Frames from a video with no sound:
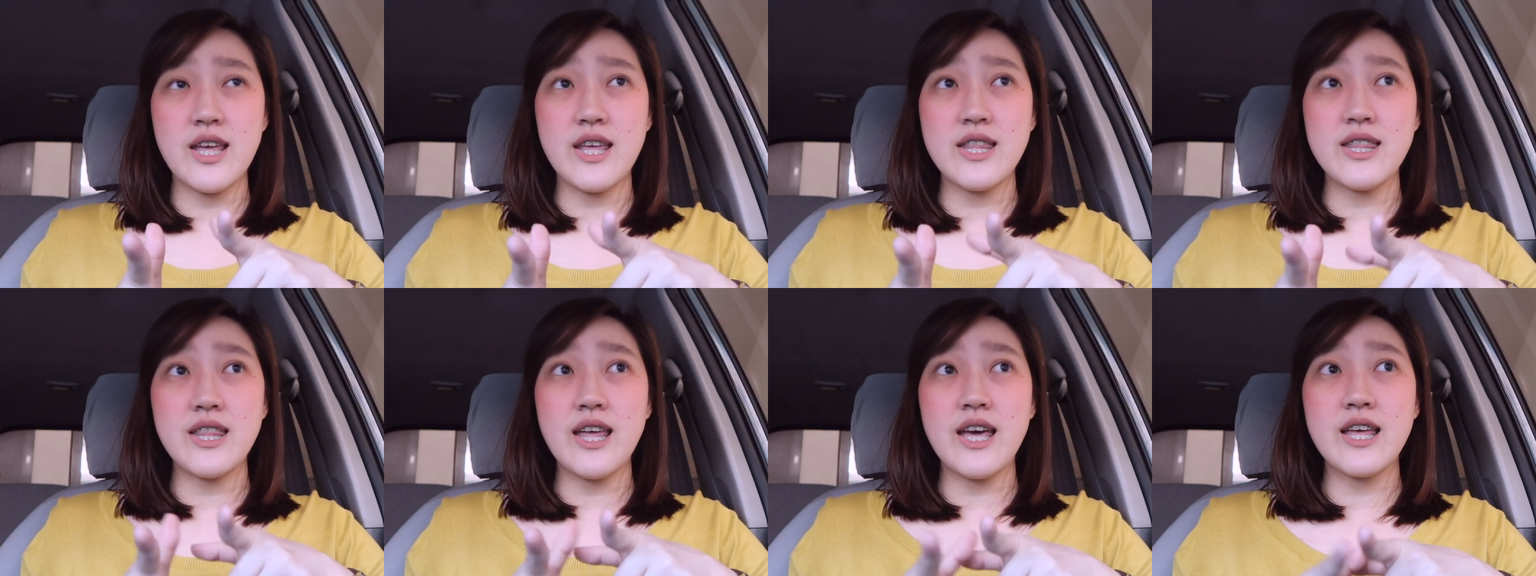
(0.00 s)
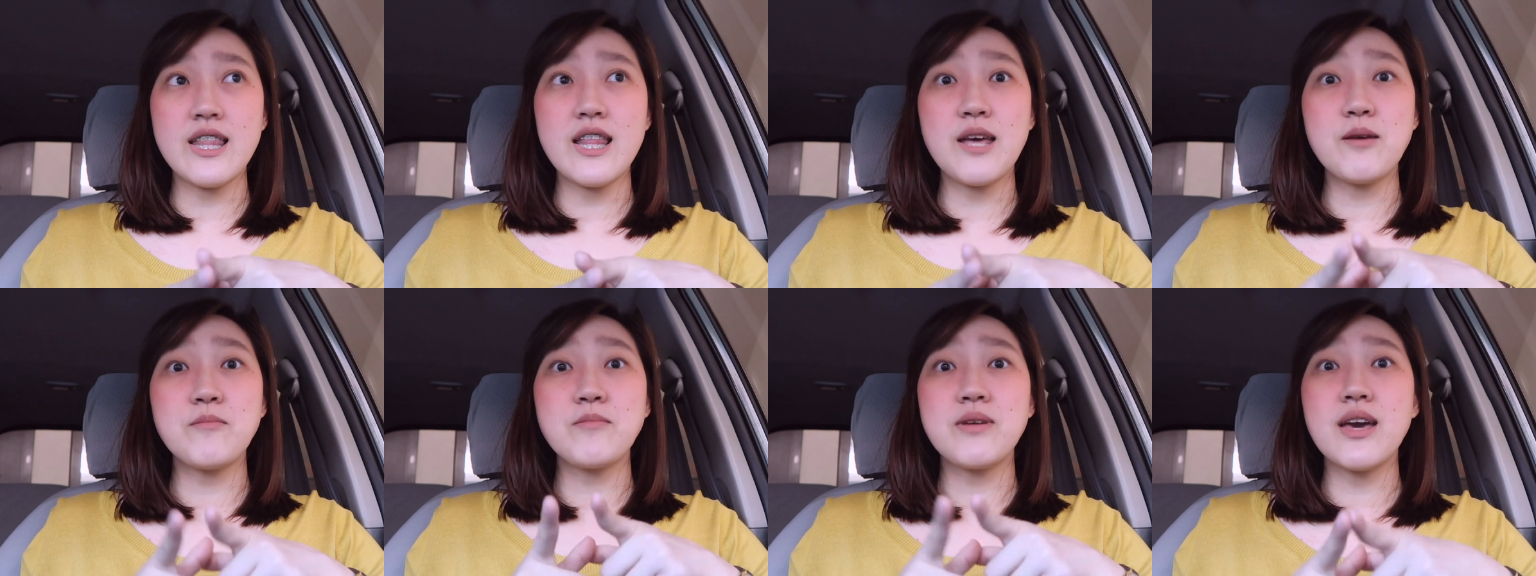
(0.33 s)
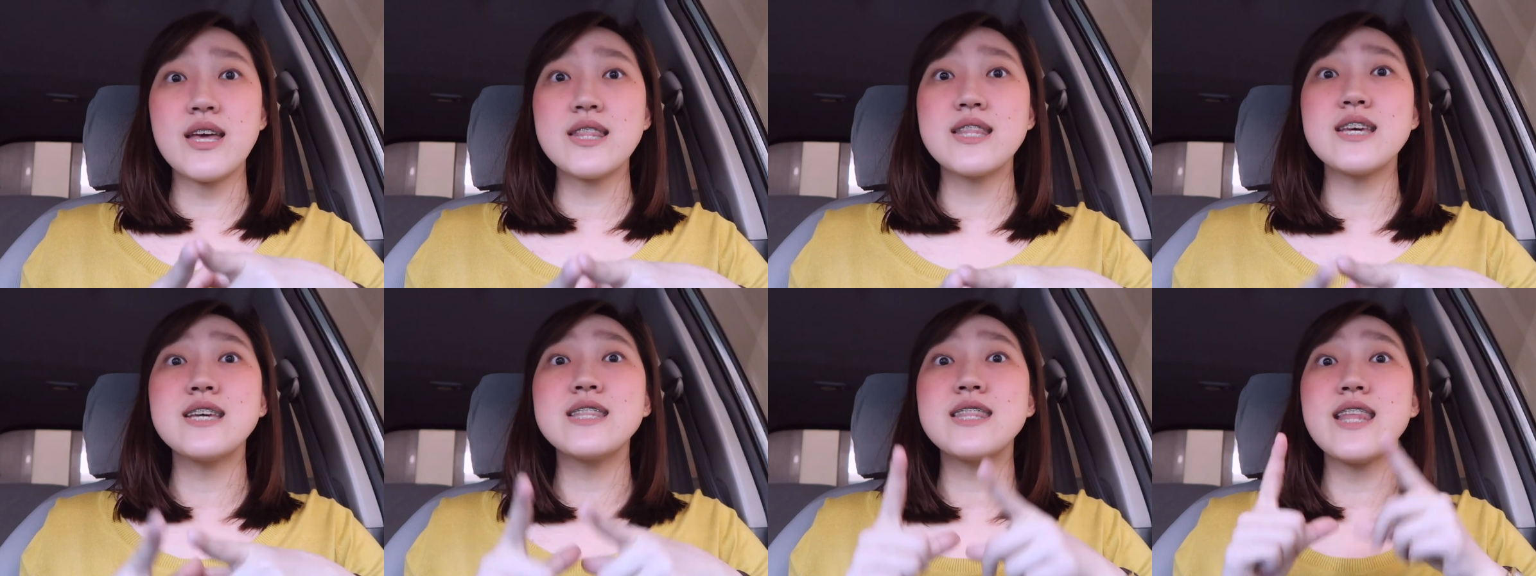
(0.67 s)
And then, I'm
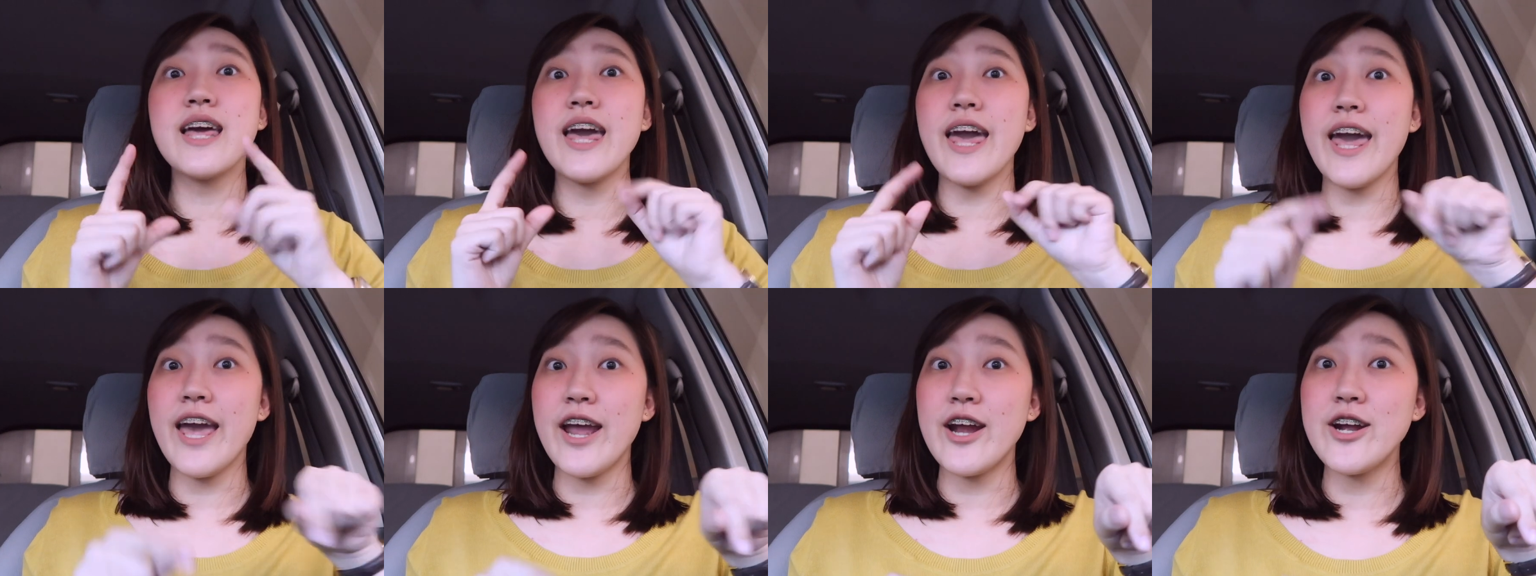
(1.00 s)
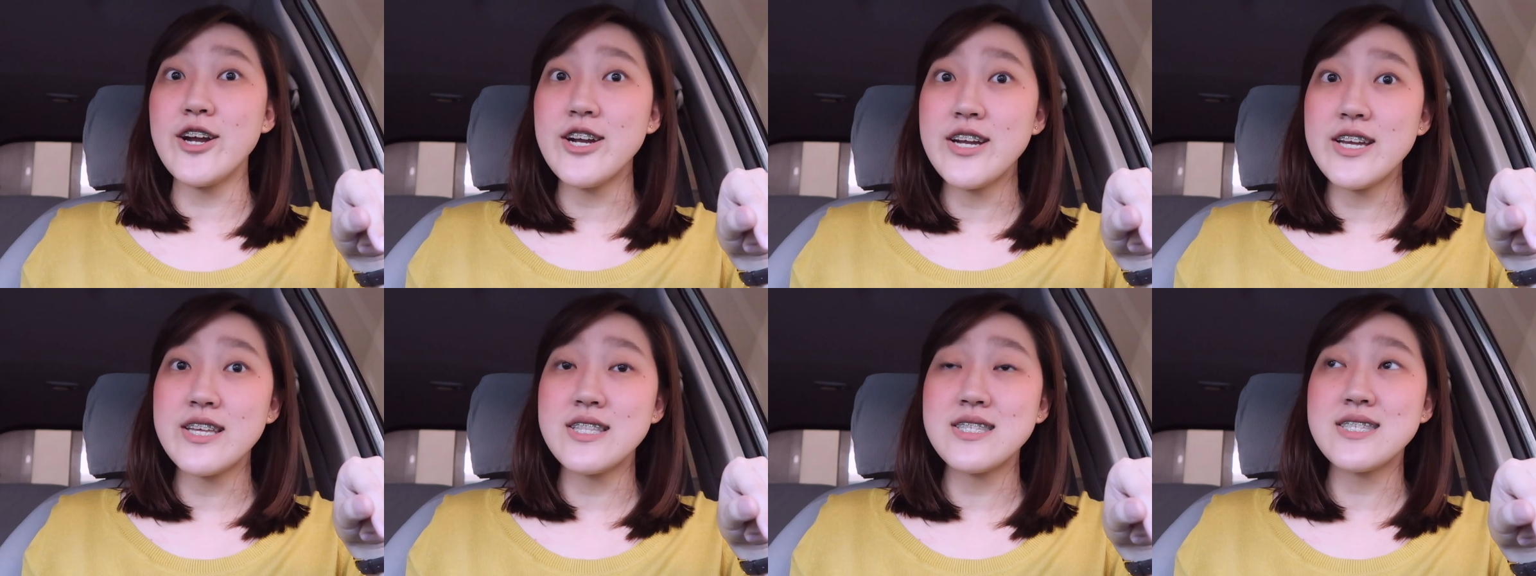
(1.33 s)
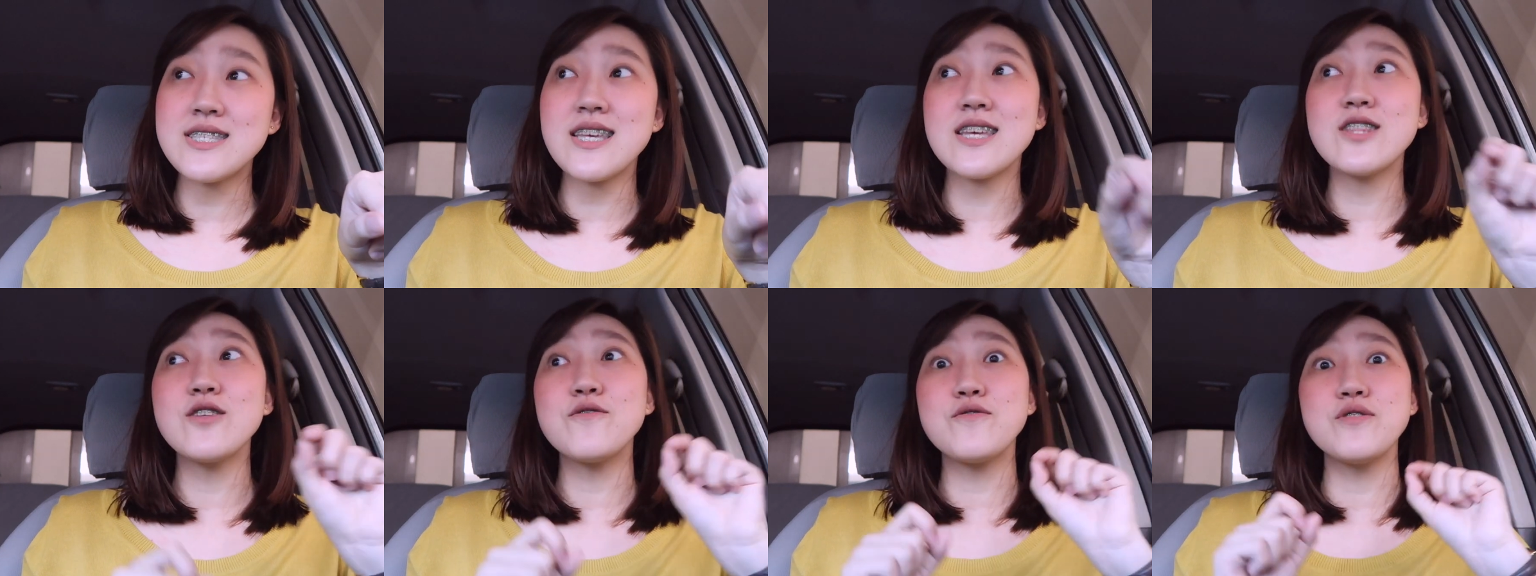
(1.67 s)
getting the Air
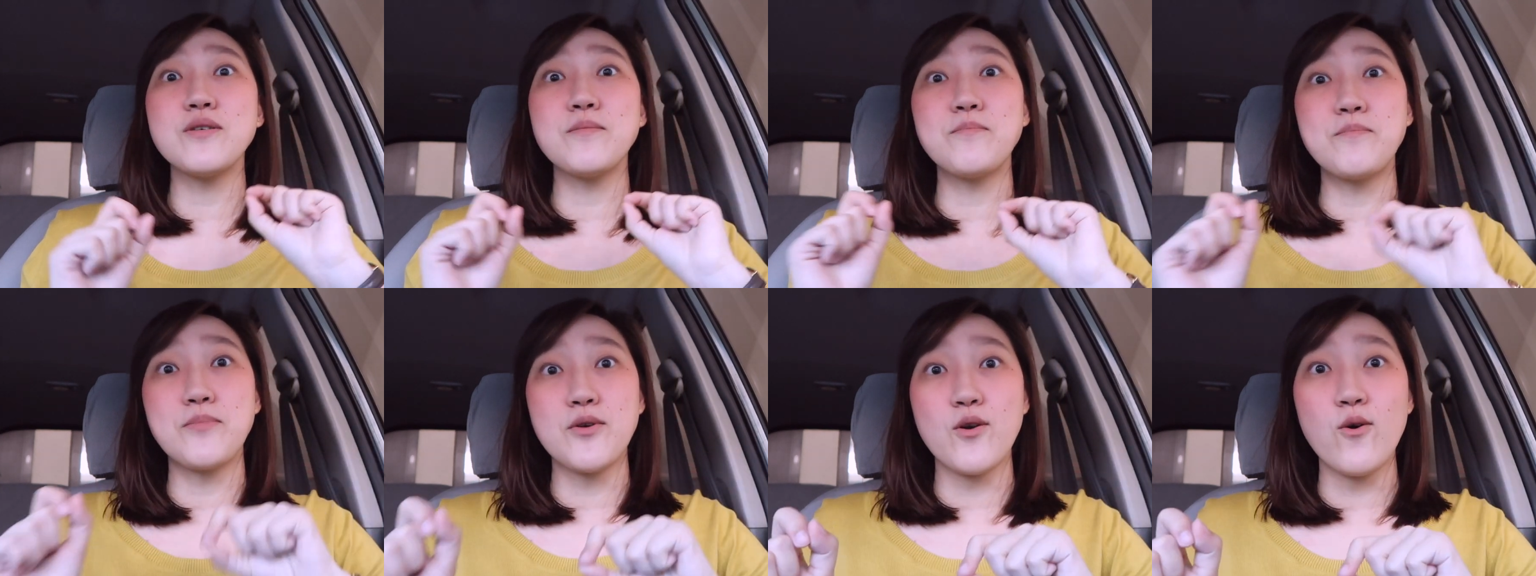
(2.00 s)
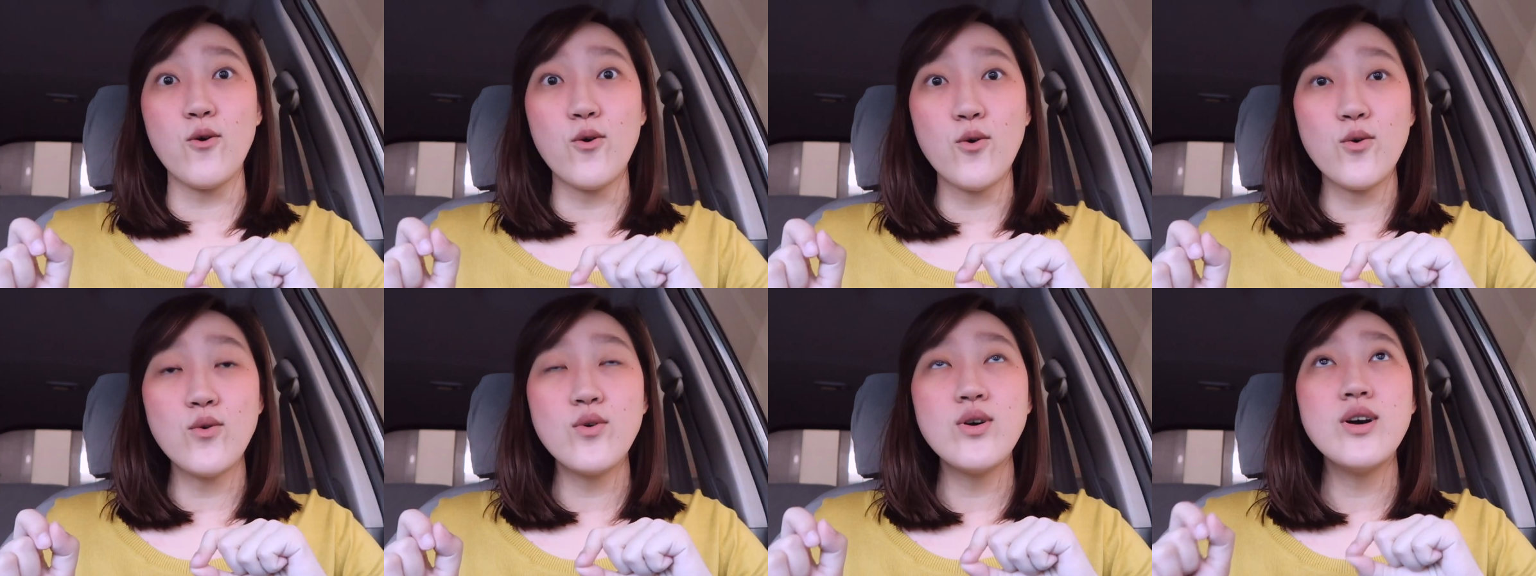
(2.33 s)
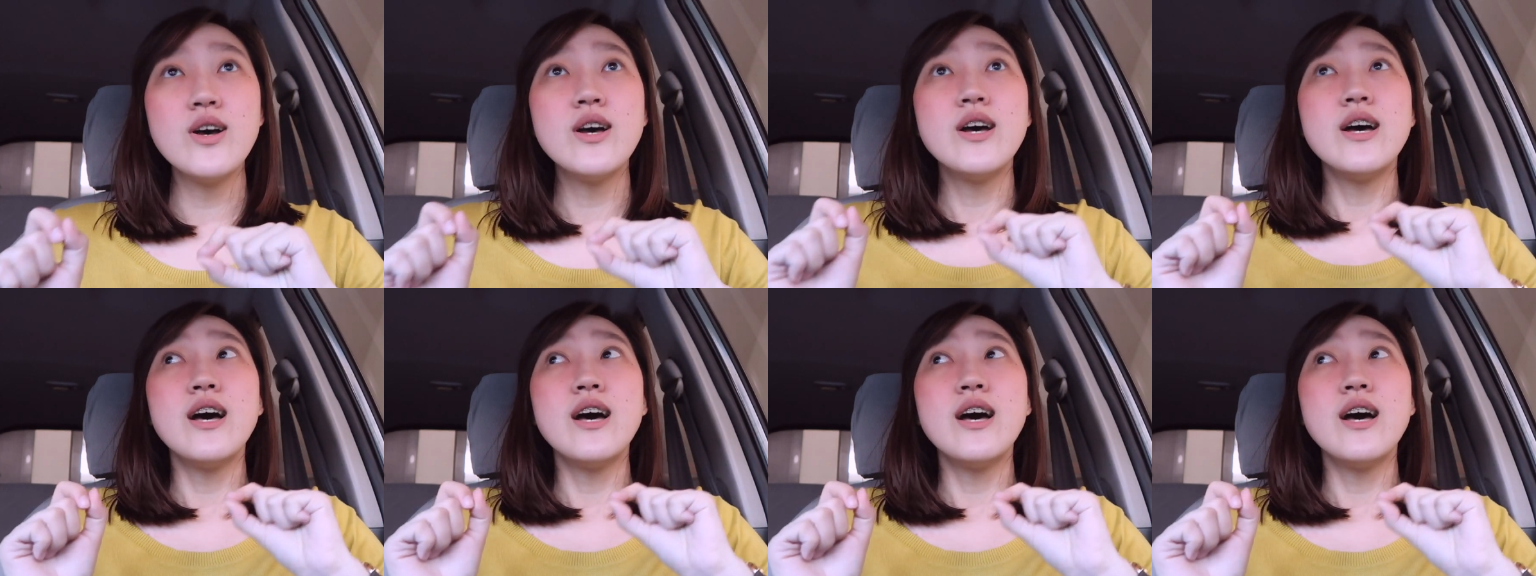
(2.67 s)
instead of the Pro.